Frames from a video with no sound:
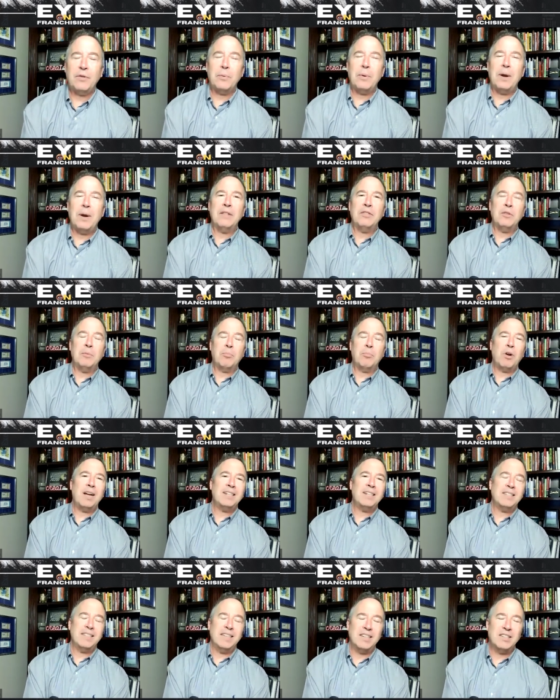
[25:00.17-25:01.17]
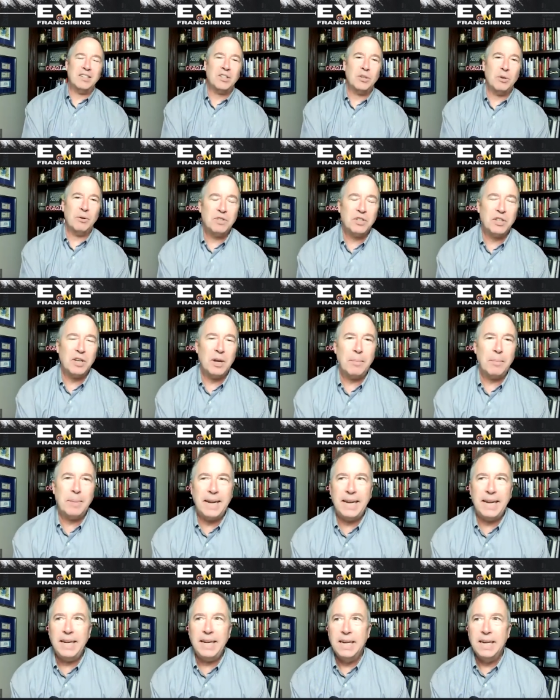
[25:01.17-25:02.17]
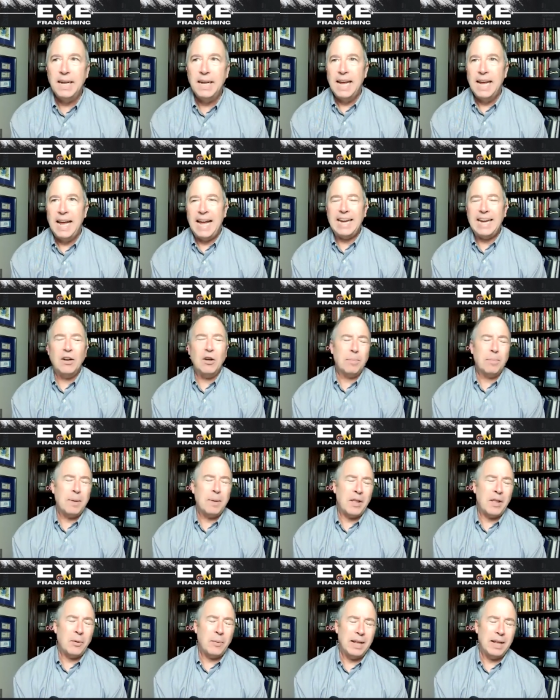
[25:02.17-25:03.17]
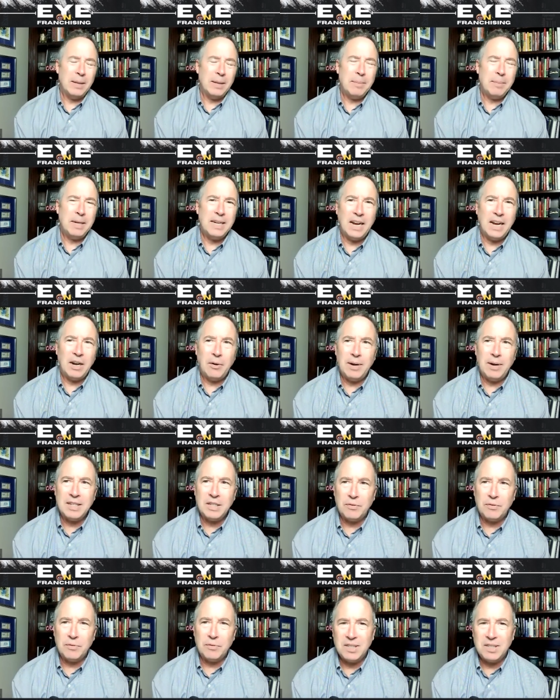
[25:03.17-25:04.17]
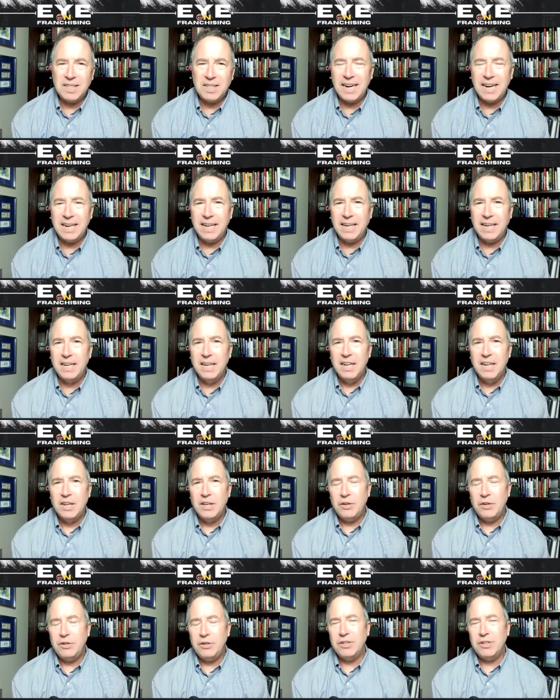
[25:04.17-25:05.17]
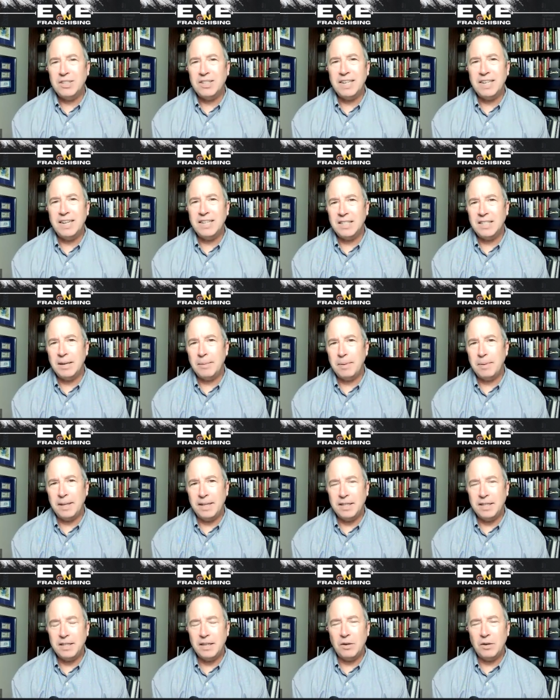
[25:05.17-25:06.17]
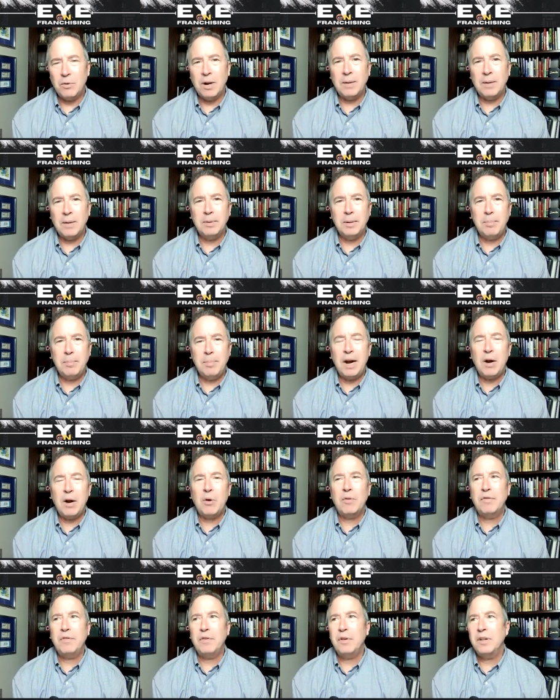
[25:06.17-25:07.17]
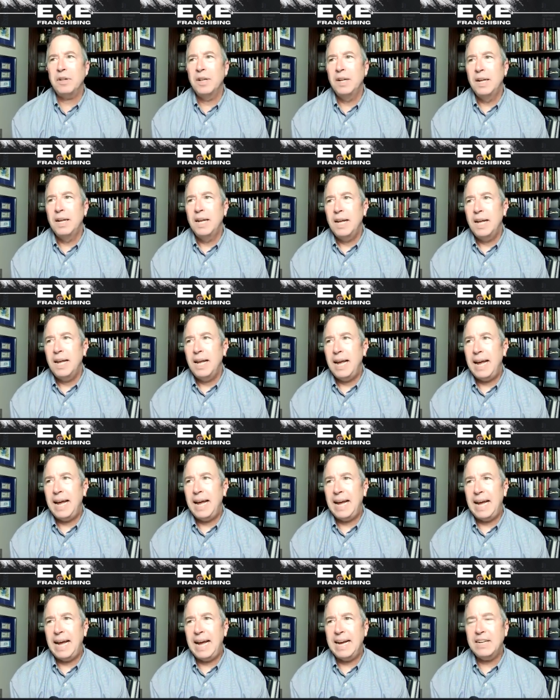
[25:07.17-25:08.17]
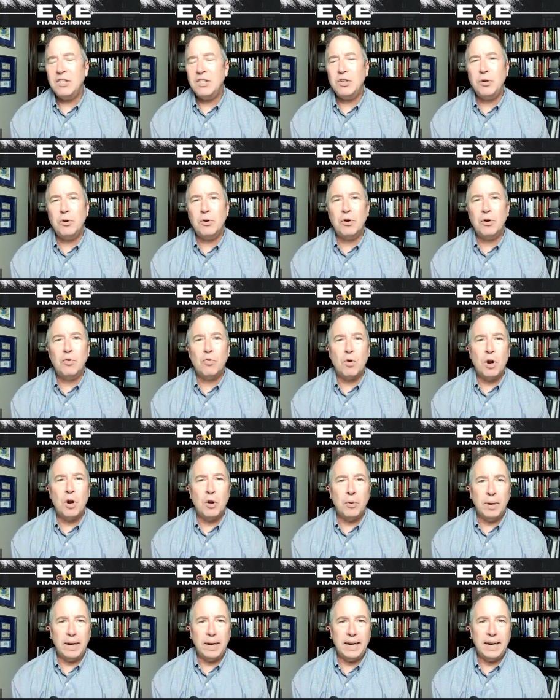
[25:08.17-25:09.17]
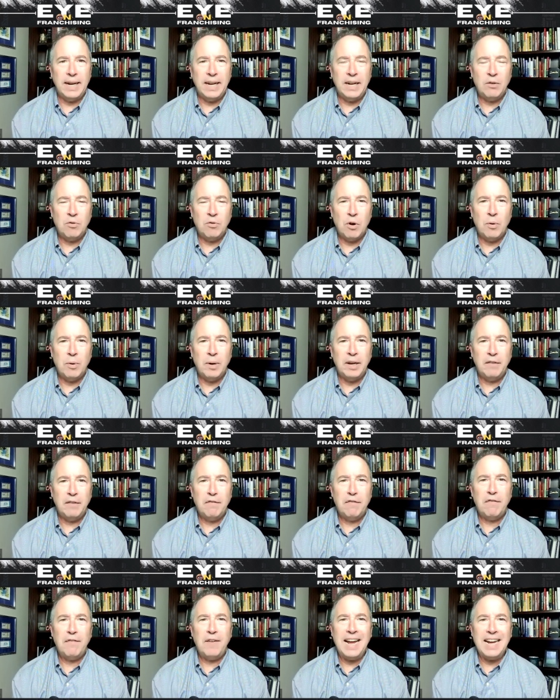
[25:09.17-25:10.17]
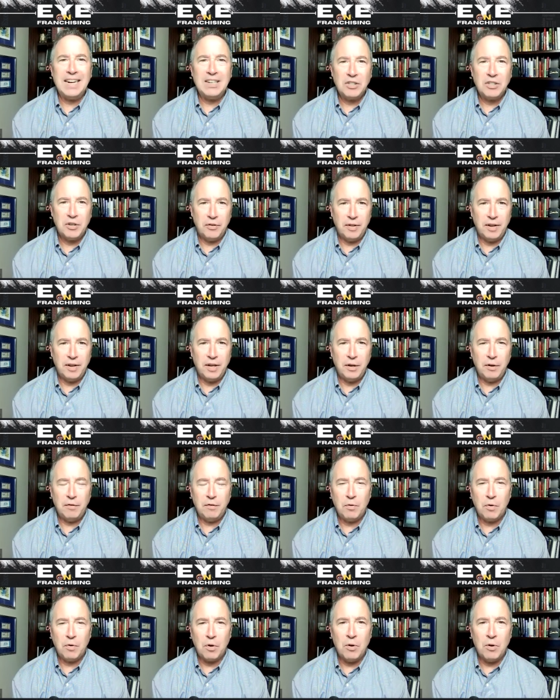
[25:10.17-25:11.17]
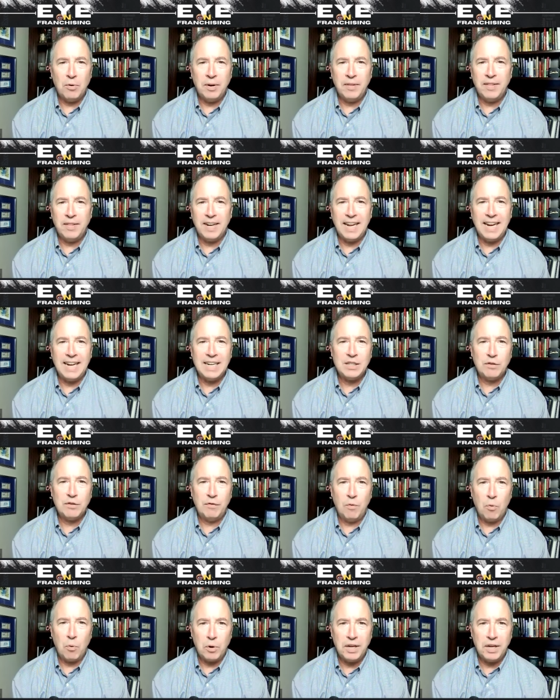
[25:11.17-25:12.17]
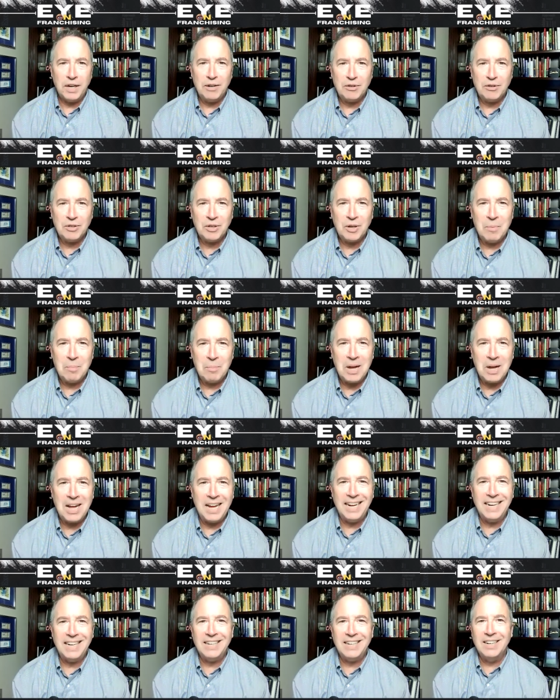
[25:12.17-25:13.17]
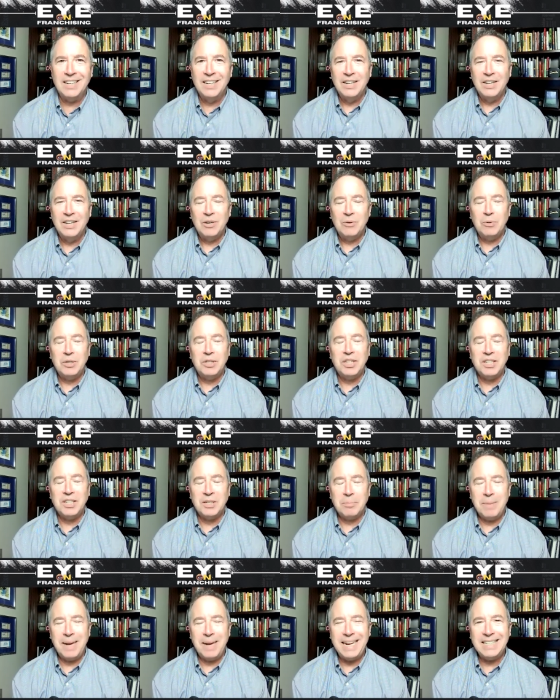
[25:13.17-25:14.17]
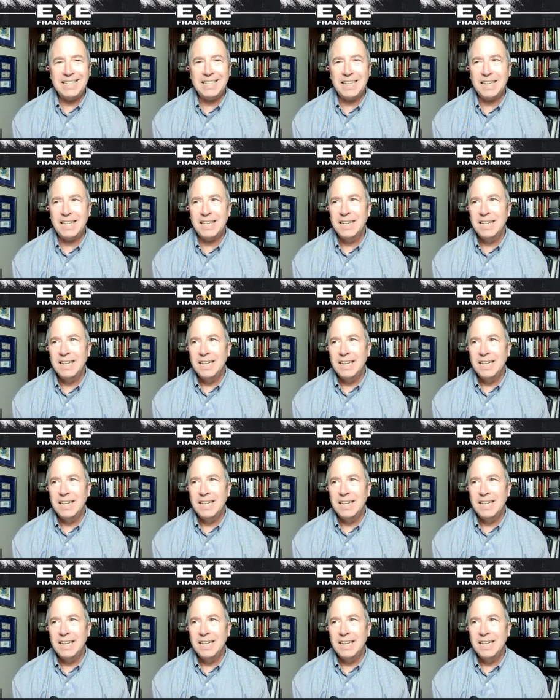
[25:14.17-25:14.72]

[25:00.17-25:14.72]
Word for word: throughout the process. So if somebody, and look, by the way, let me digress for a second. You just said something that's incredibly powerful. As you're growing and growing faster than you've grown in the last four years combined, which is amazing,